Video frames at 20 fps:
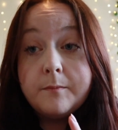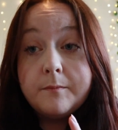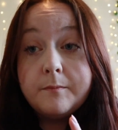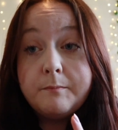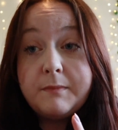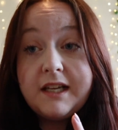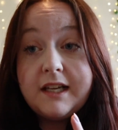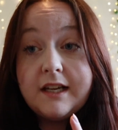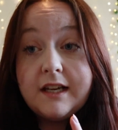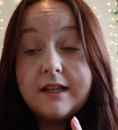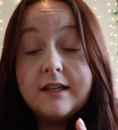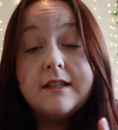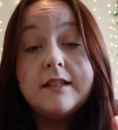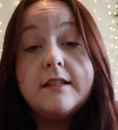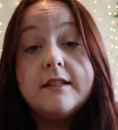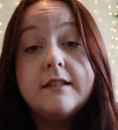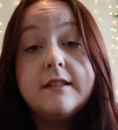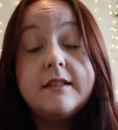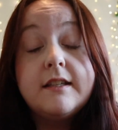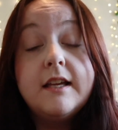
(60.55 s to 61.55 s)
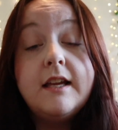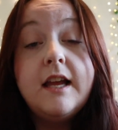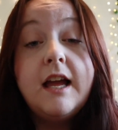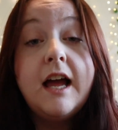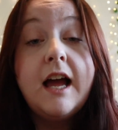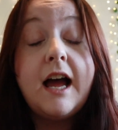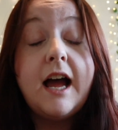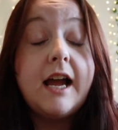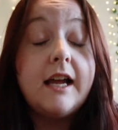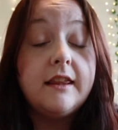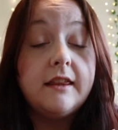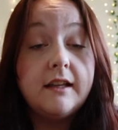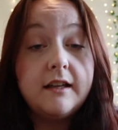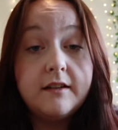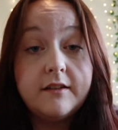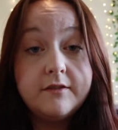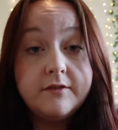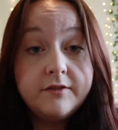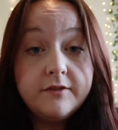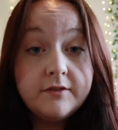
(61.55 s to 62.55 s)
because I
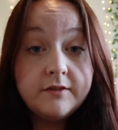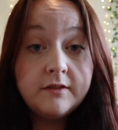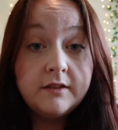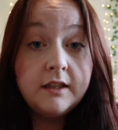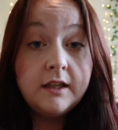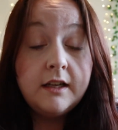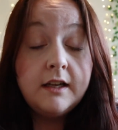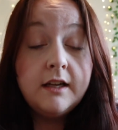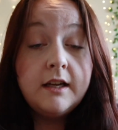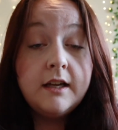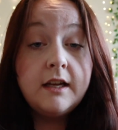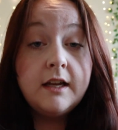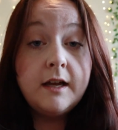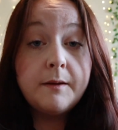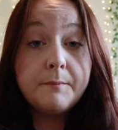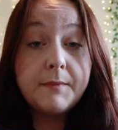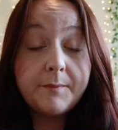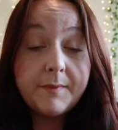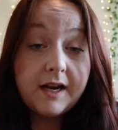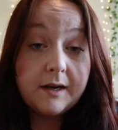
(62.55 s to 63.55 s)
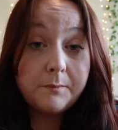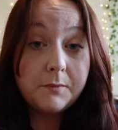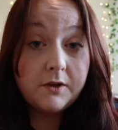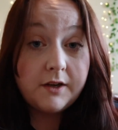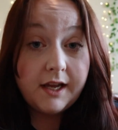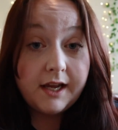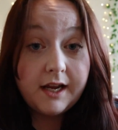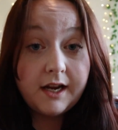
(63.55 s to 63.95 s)
love my MacBook